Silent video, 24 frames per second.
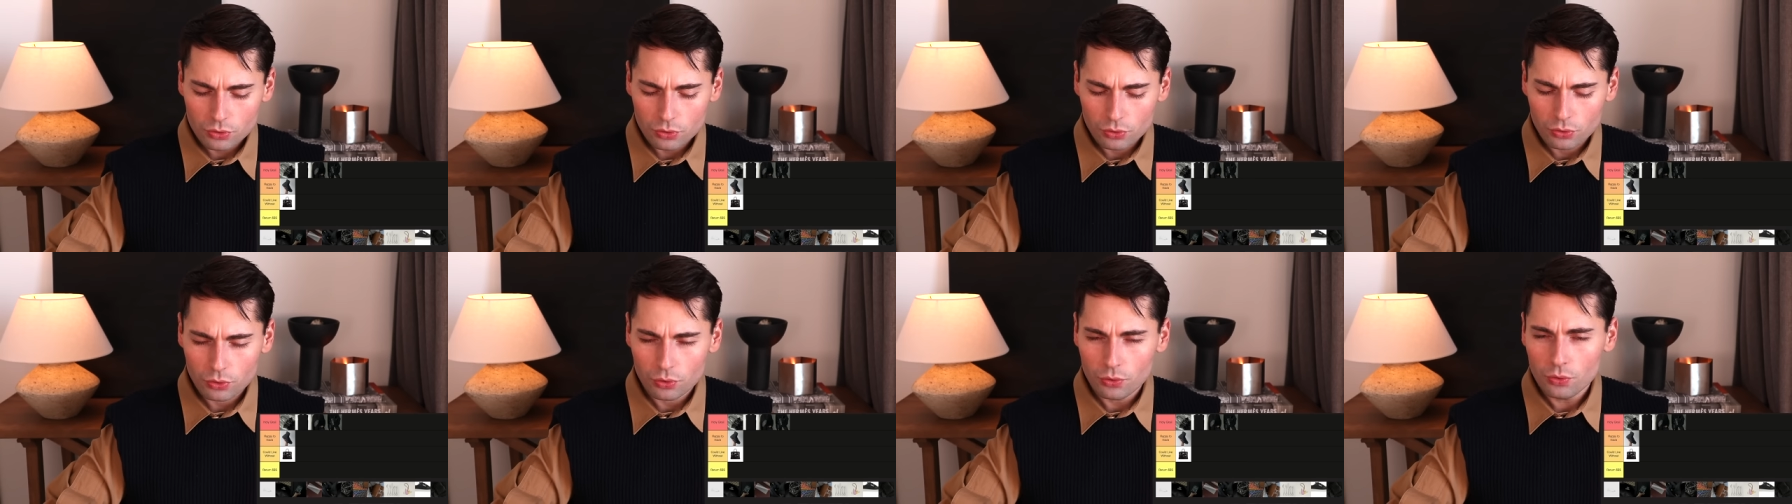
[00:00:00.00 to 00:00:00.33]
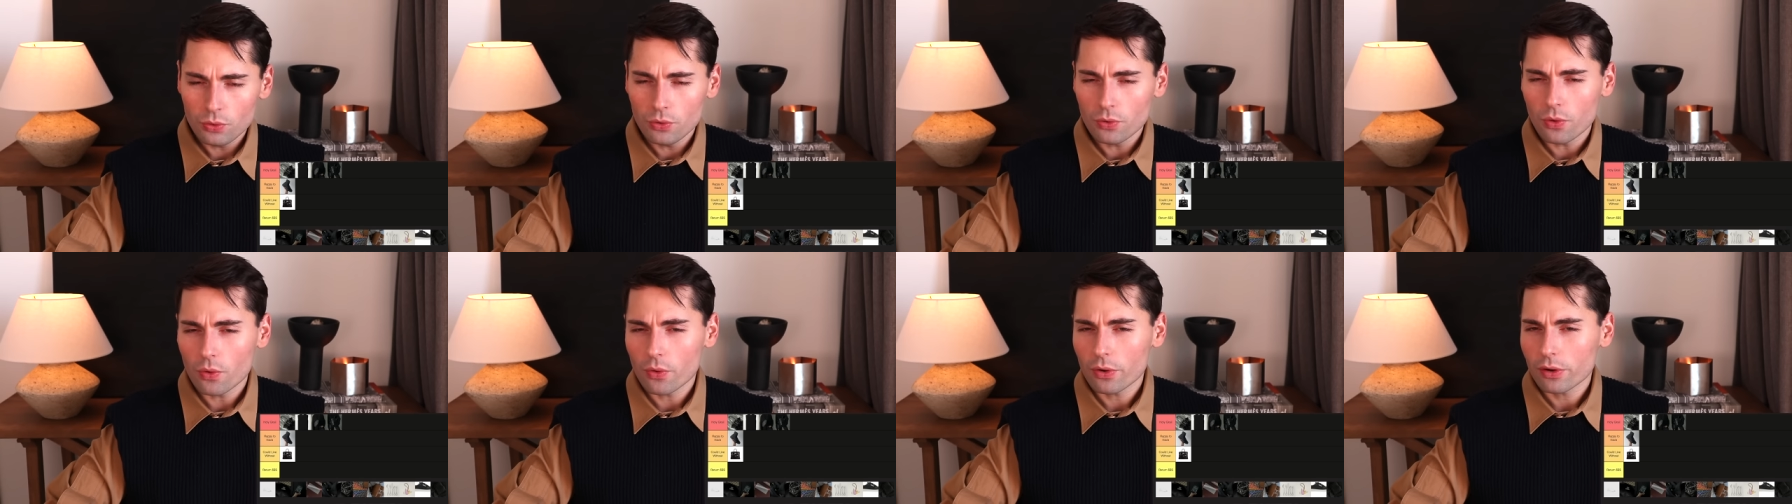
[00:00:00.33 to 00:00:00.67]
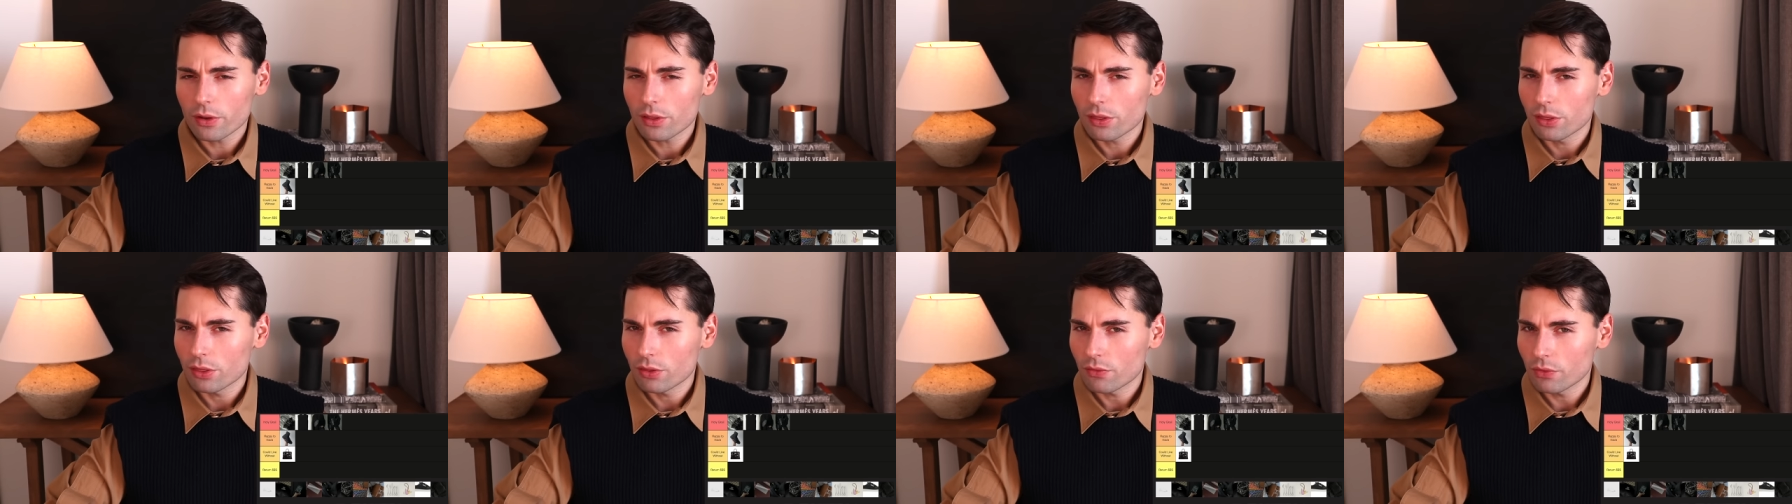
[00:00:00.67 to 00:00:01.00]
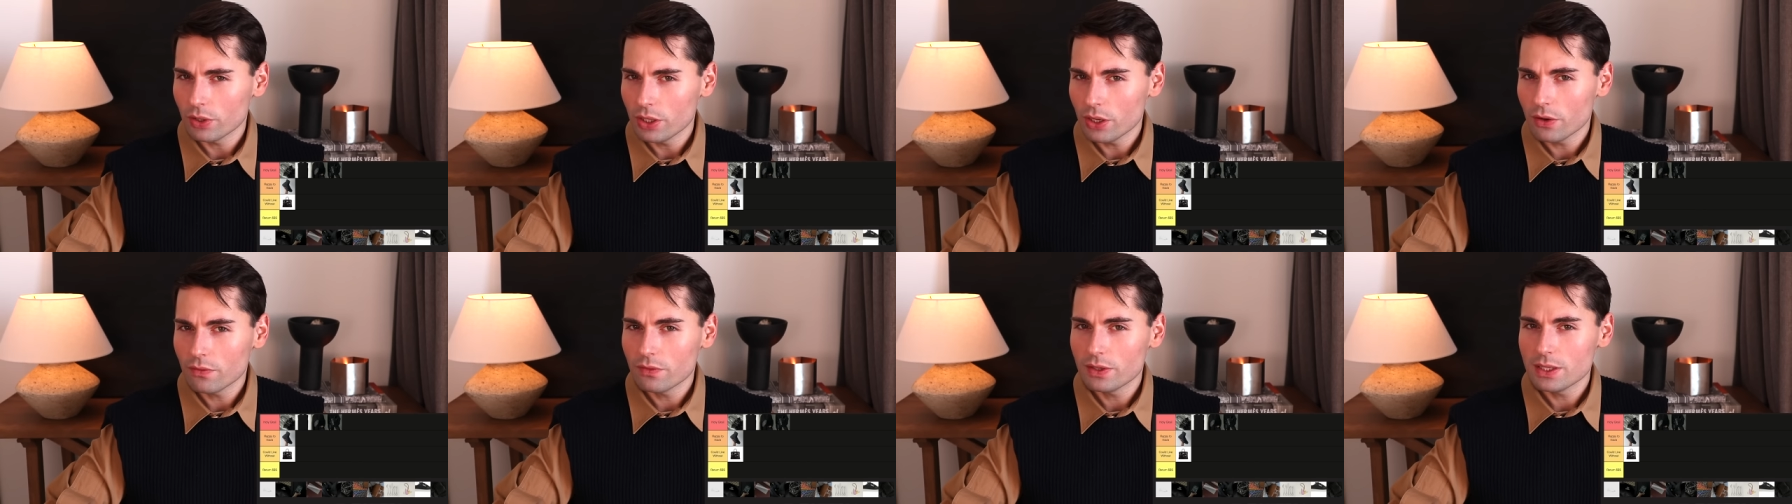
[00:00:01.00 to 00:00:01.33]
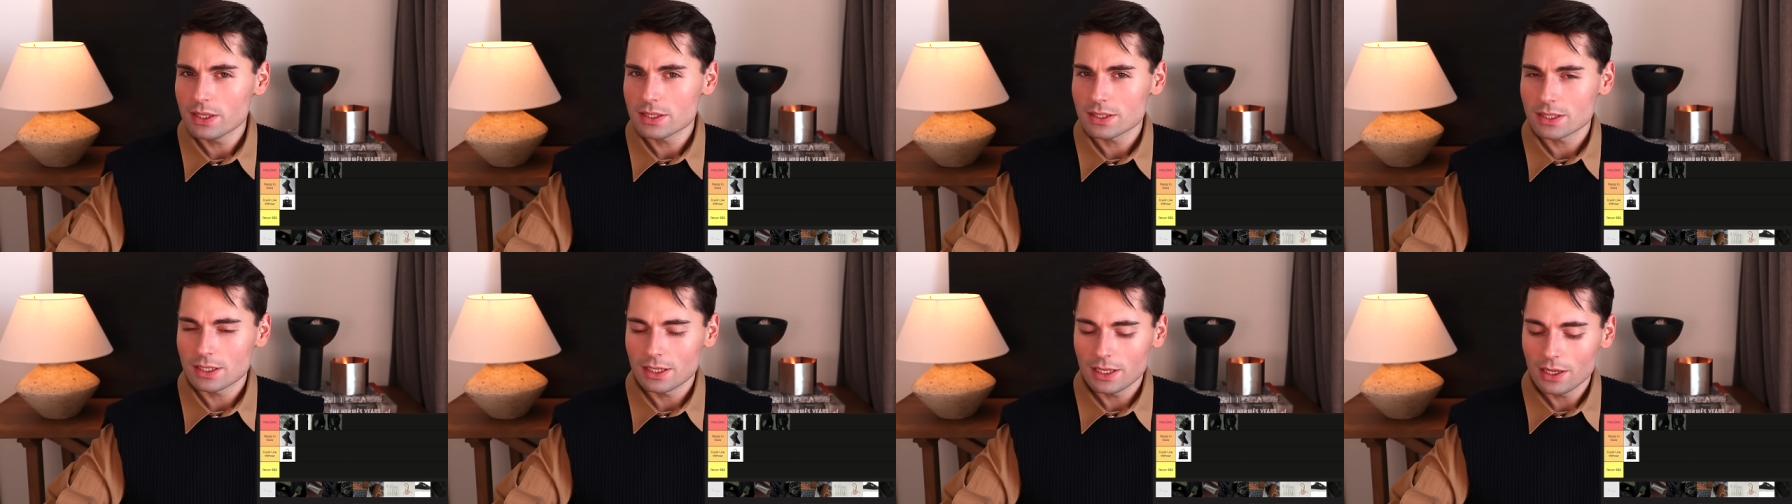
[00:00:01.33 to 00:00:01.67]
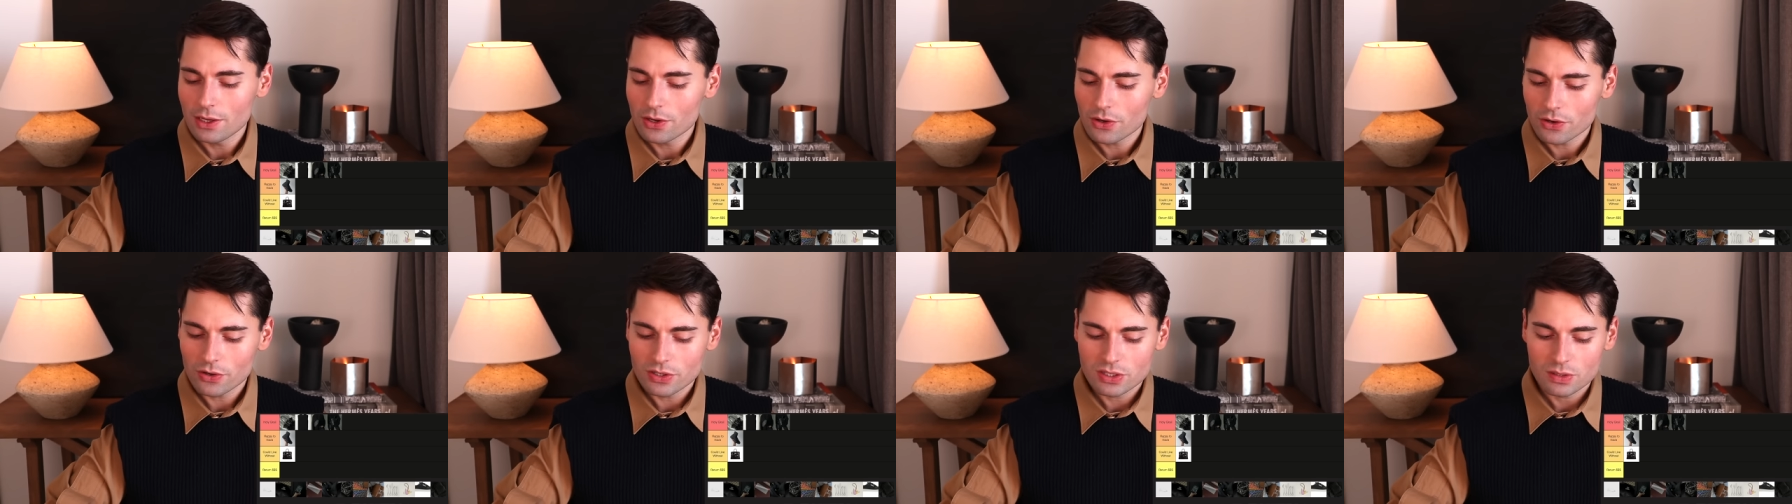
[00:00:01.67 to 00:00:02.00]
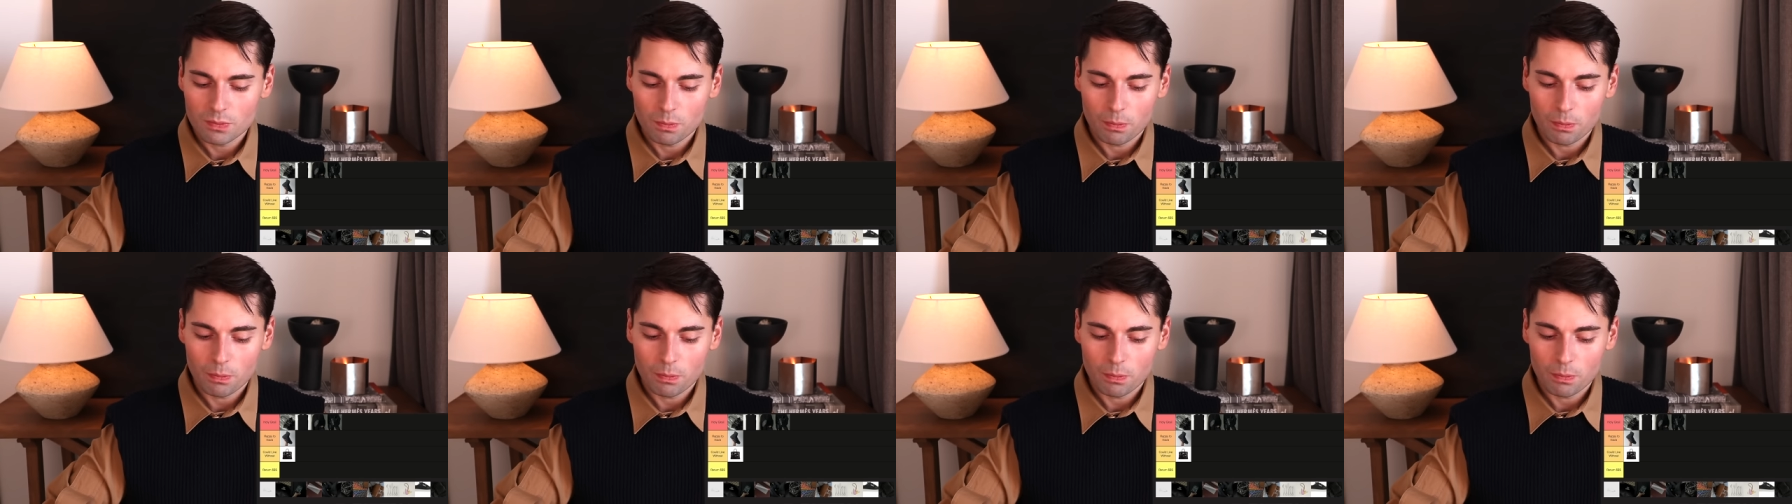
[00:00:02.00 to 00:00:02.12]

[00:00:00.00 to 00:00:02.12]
two or three of these sneakers,